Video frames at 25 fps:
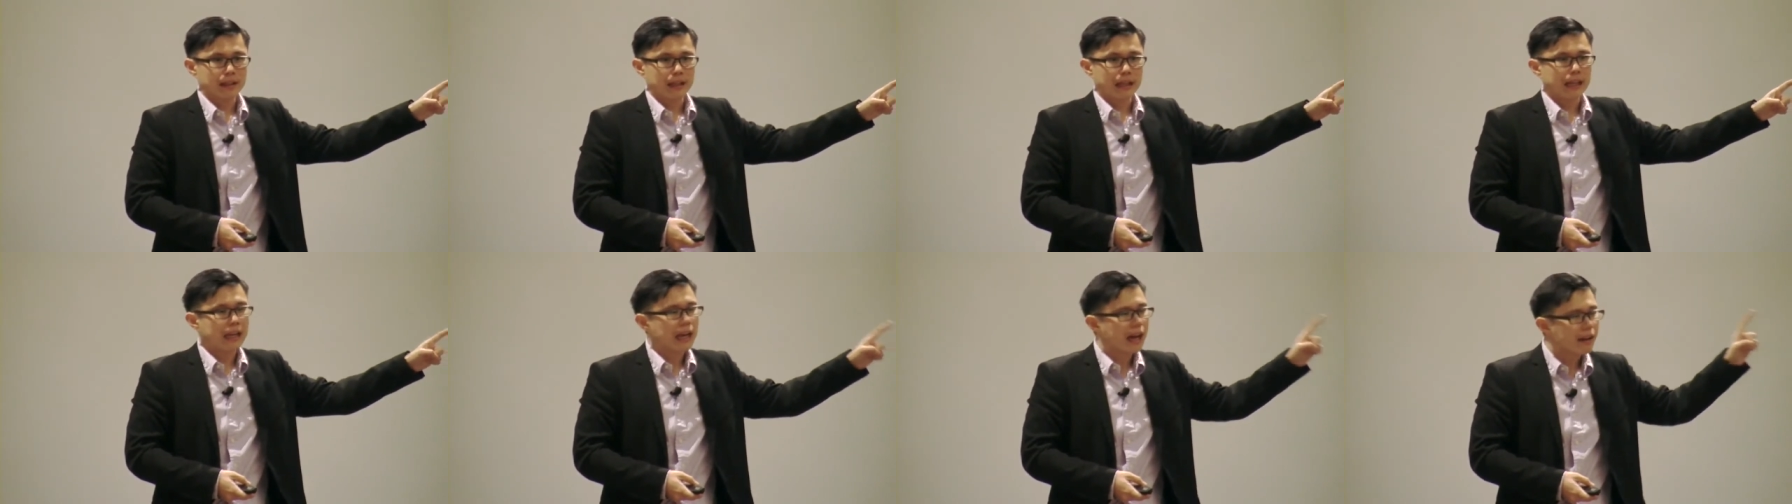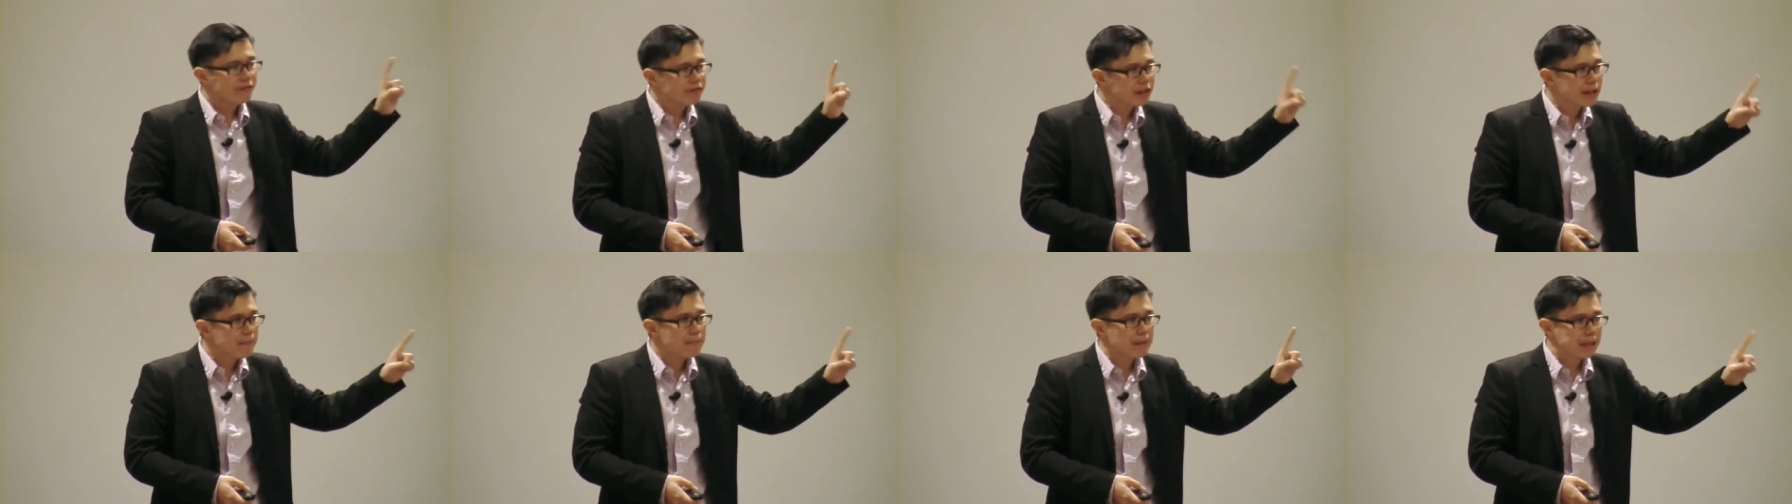And
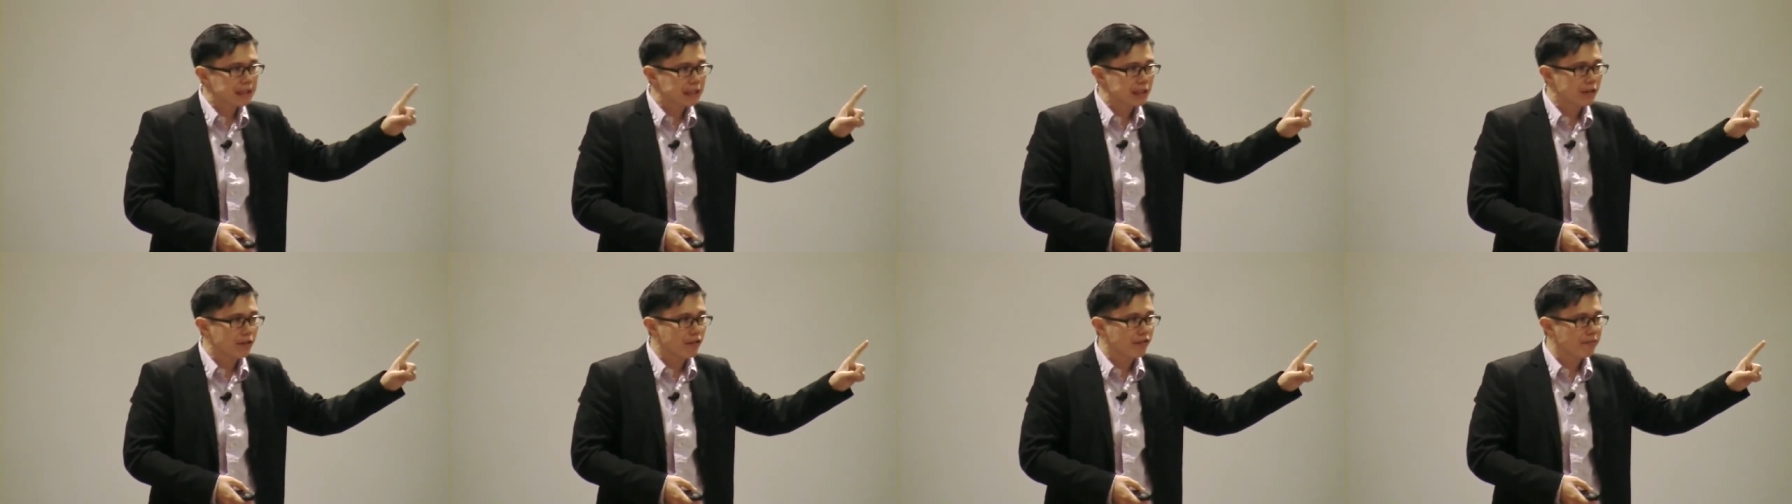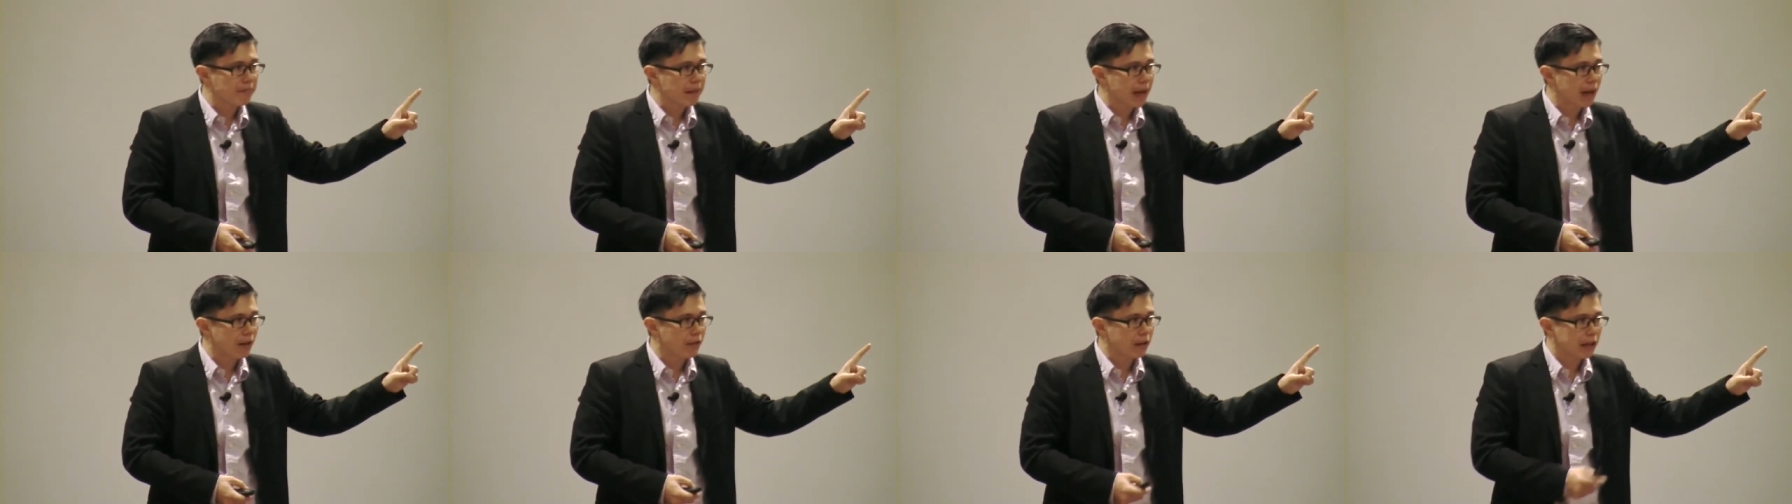after meeting with
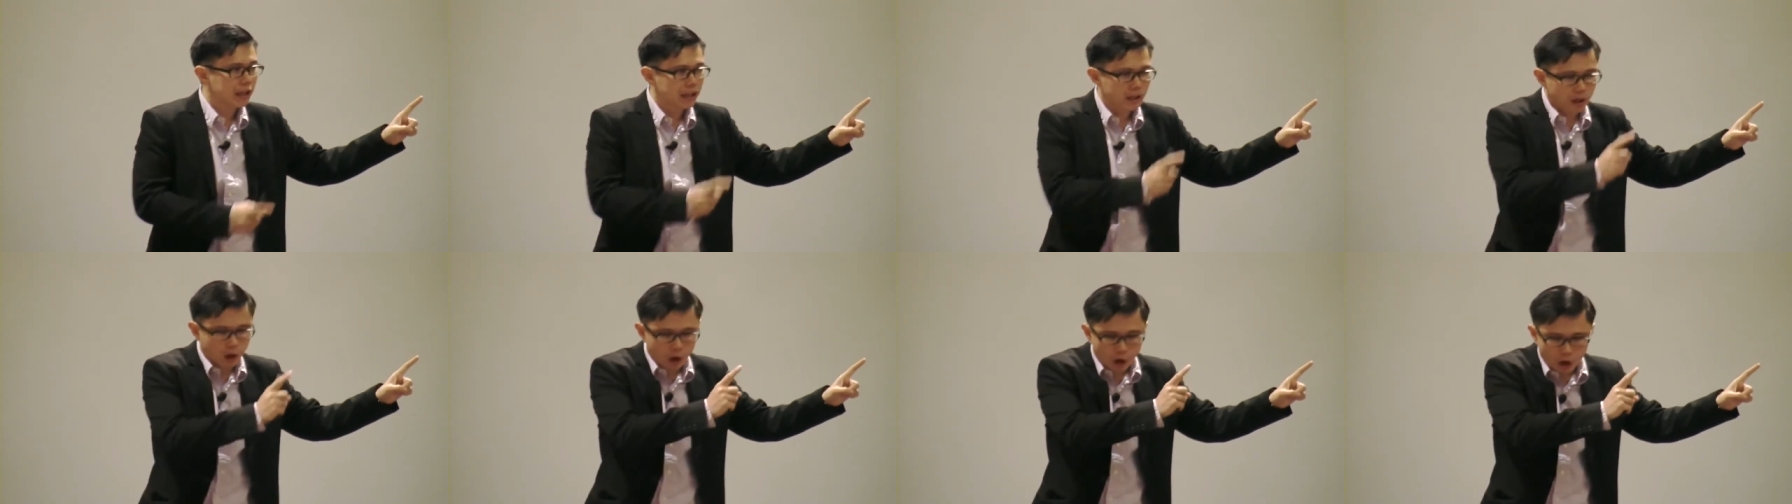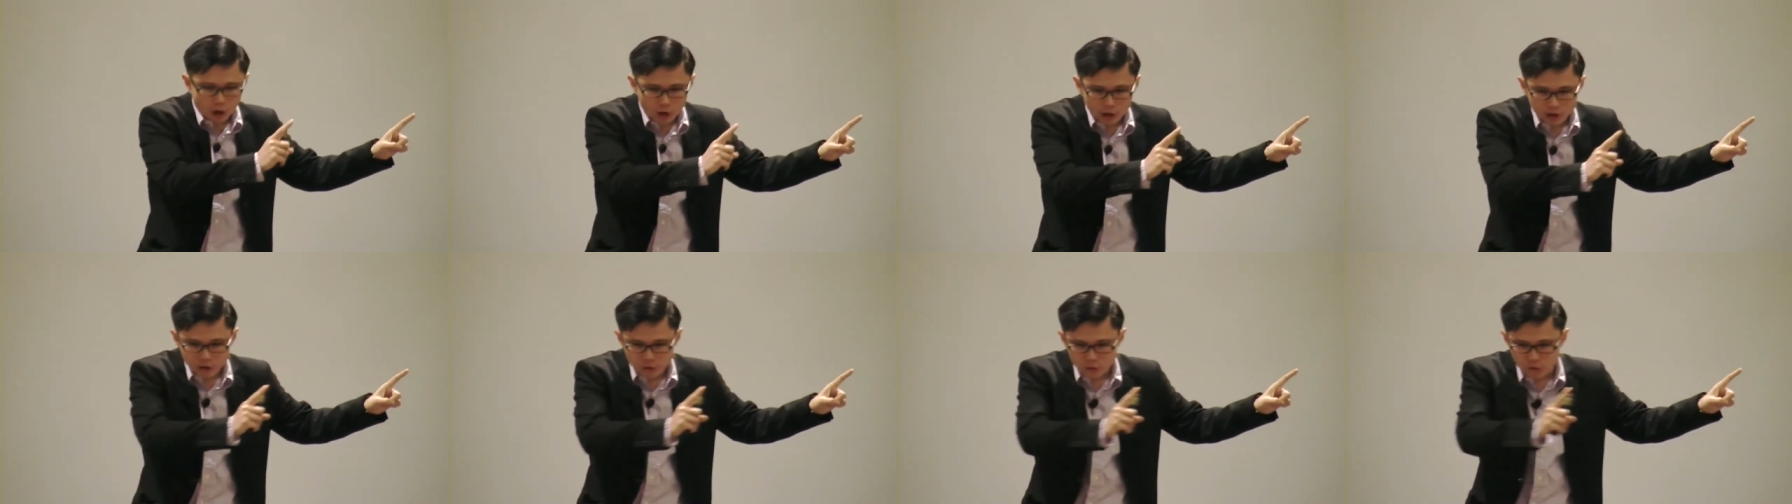Mary,
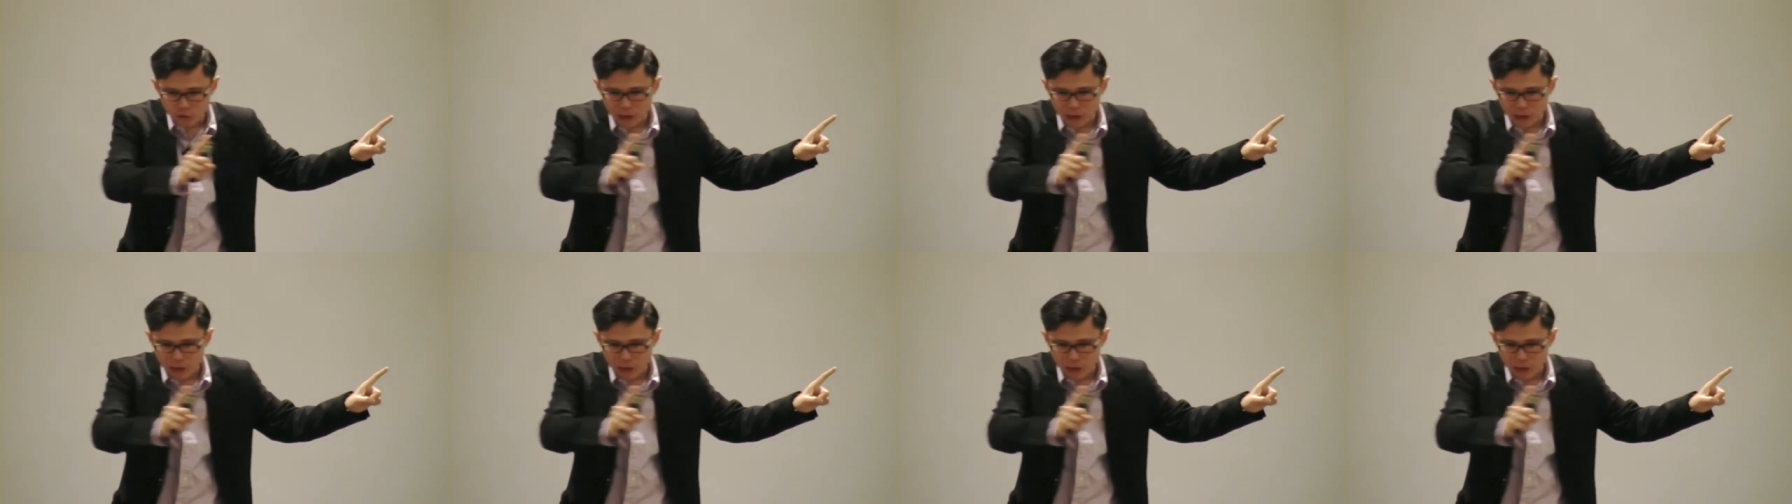on